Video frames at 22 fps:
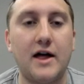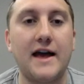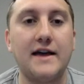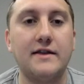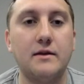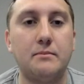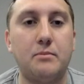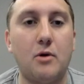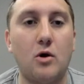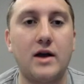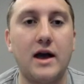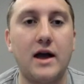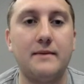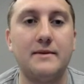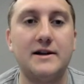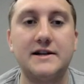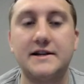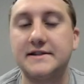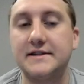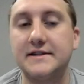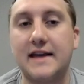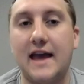the bowl game and it
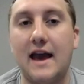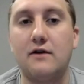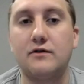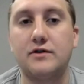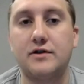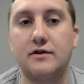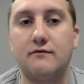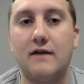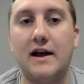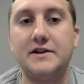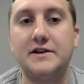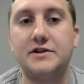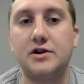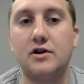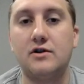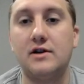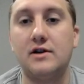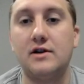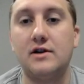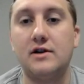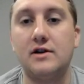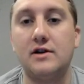doesn't count to your red
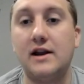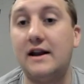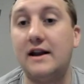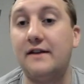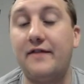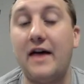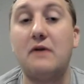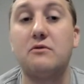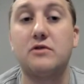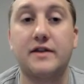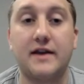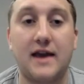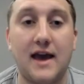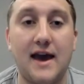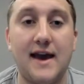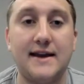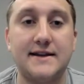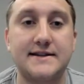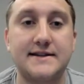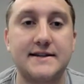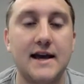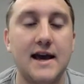shirt. And if that
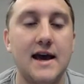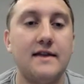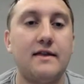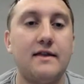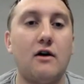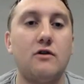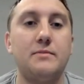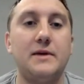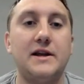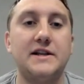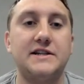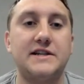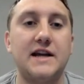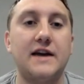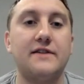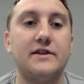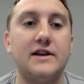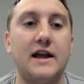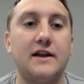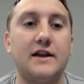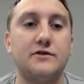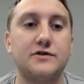were the case, that
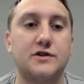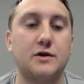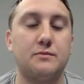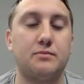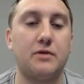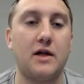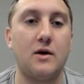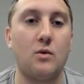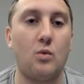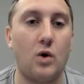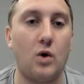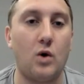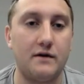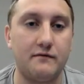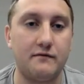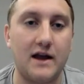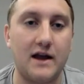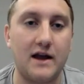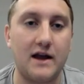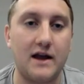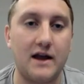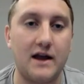would mean Jalon Daniels could
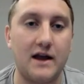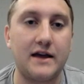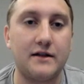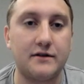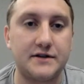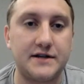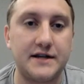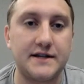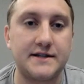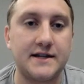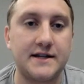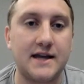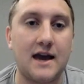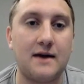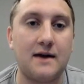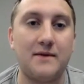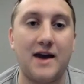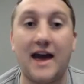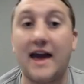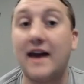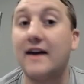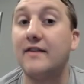play one regular season
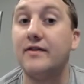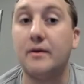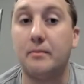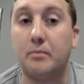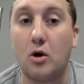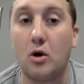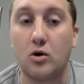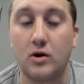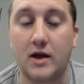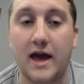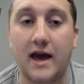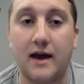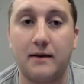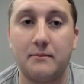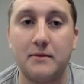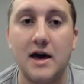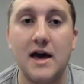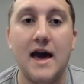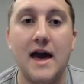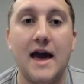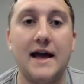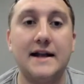game and the bowl
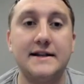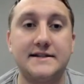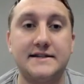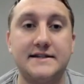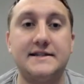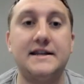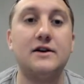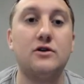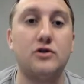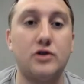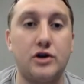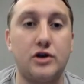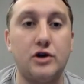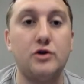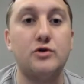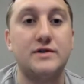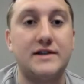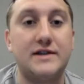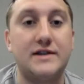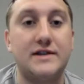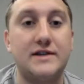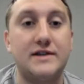game and still
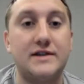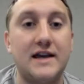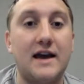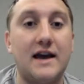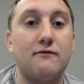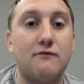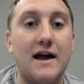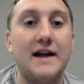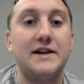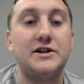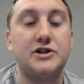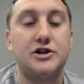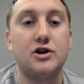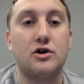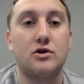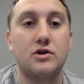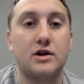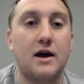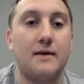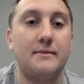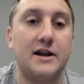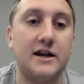use a red shirt
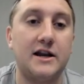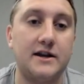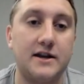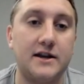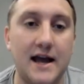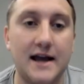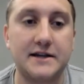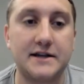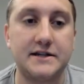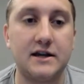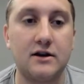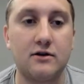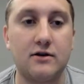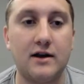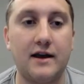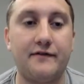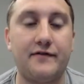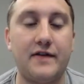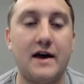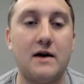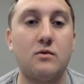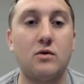coming into next year if
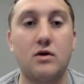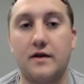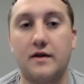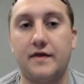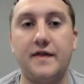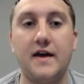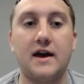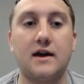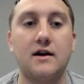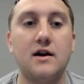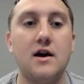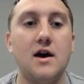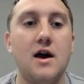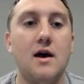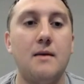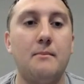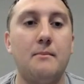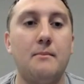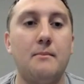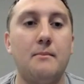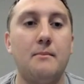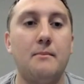that were a thing.
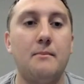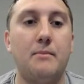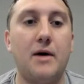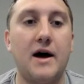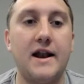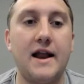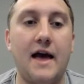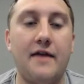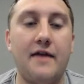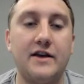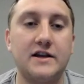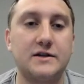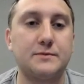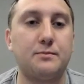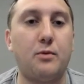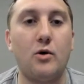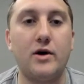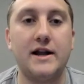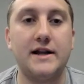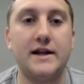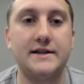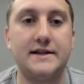But at this point in
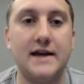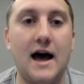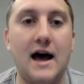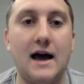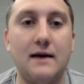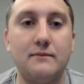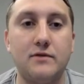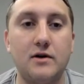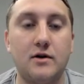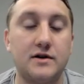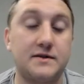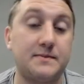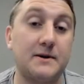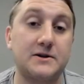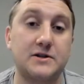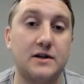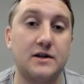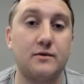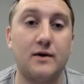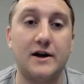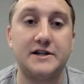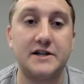time, though, especially the
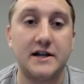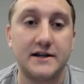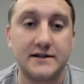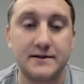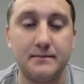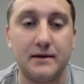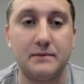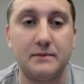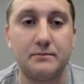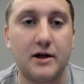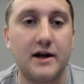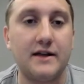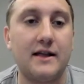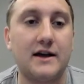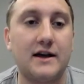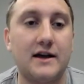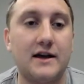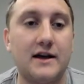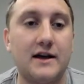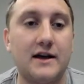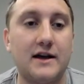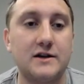way Jason Bean played last
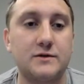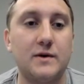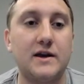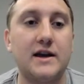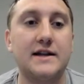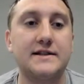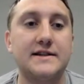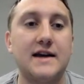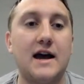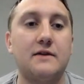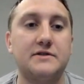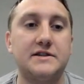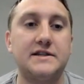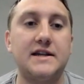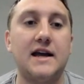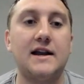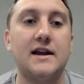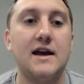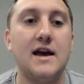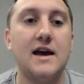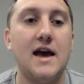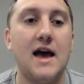week against Iowa State,
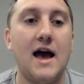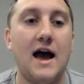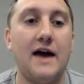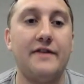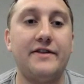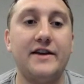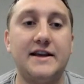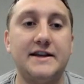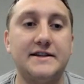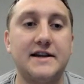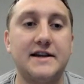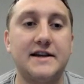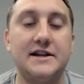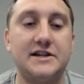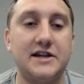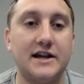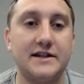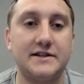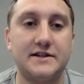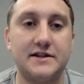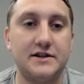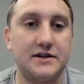I think he's got a
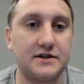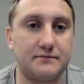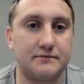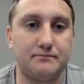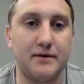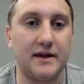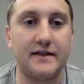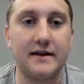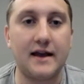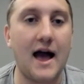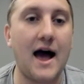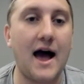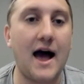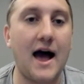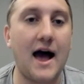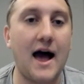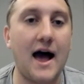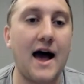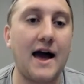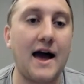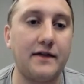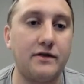chance to just be the guy
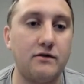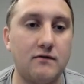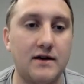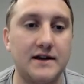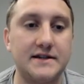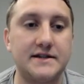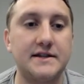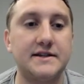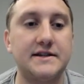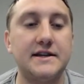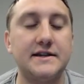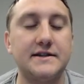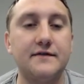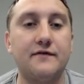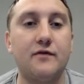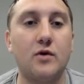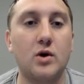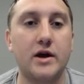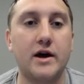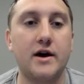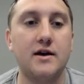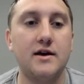the rest of the season for you.
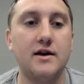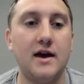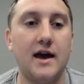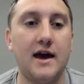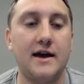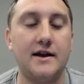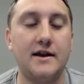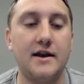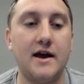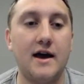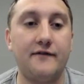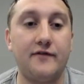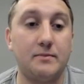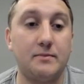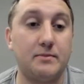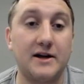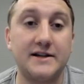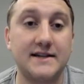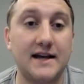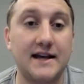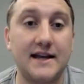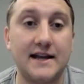And
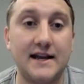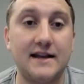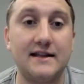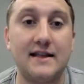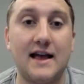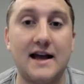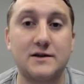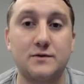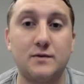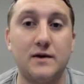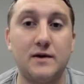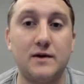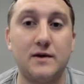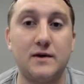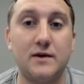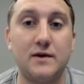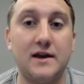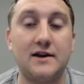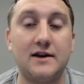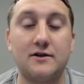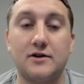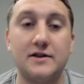if he plays like he
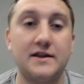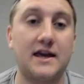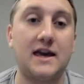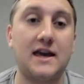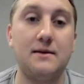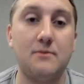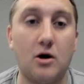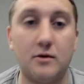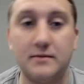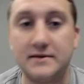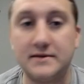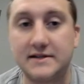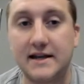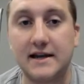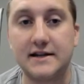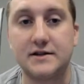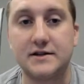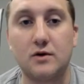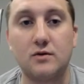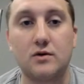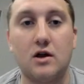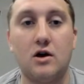did last week or in the key
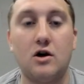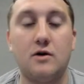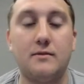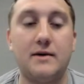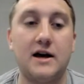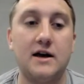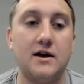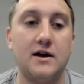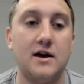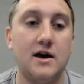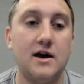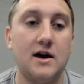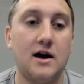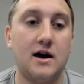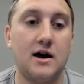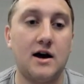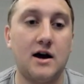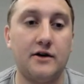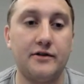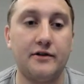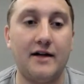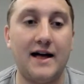moments against
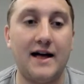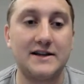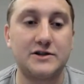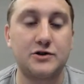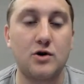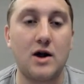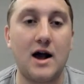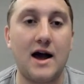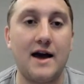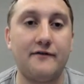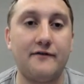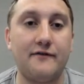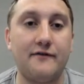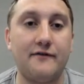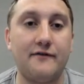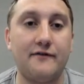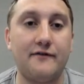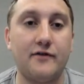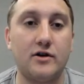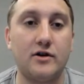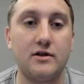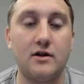Oklahoma on the last
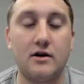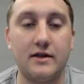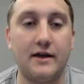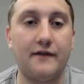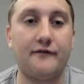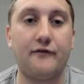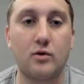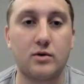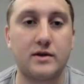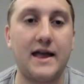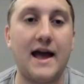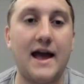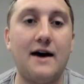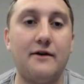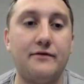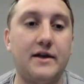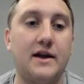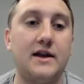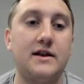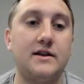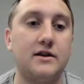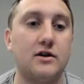drive on that fourth
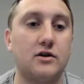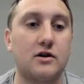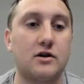down, then